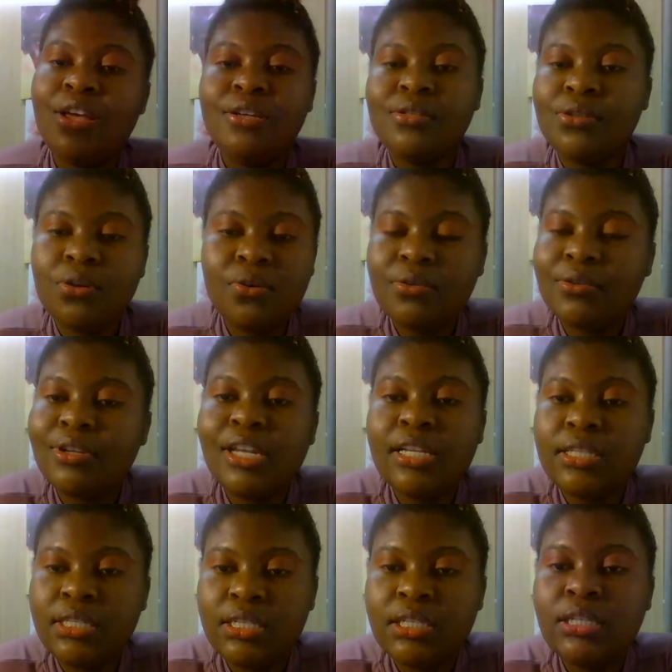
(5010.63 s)
So
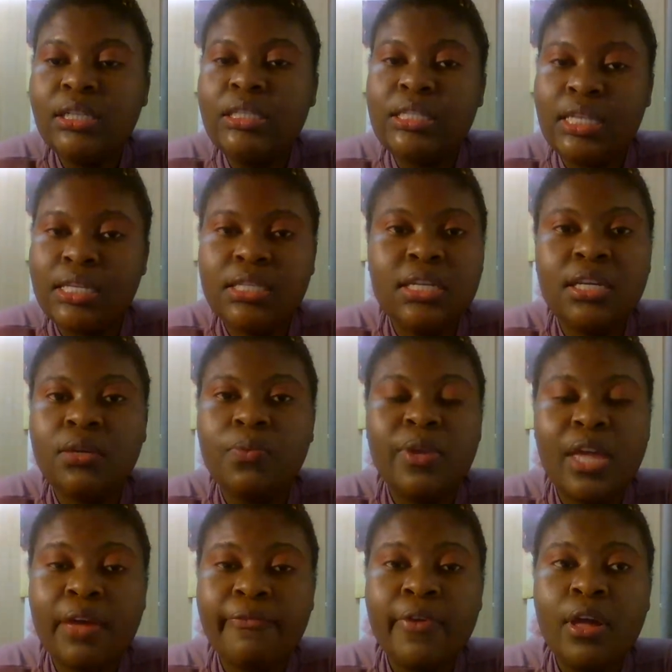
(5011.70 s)
it's still Then We
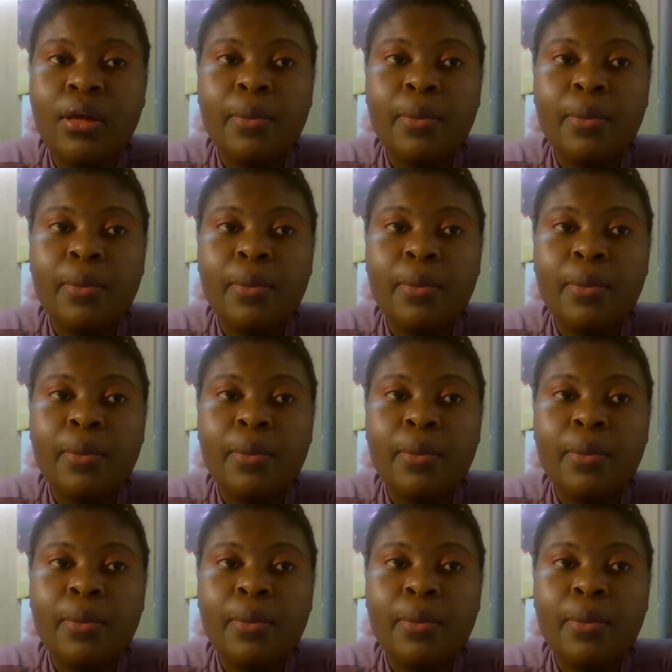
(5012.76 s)
have